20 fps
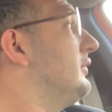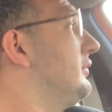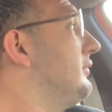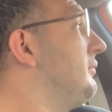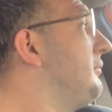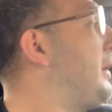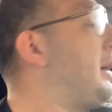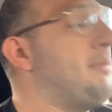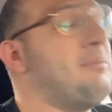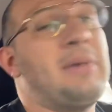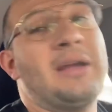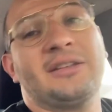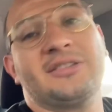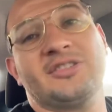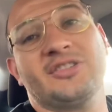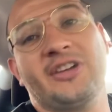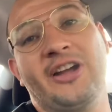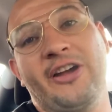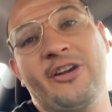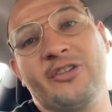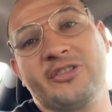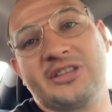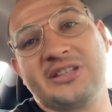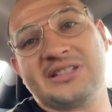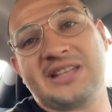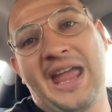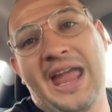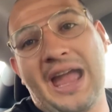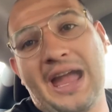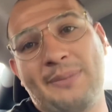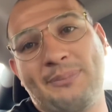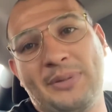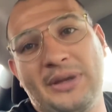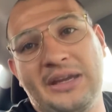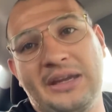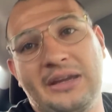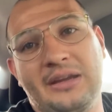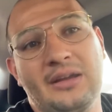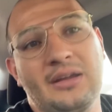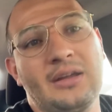my mental health is
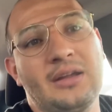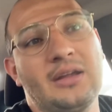happy,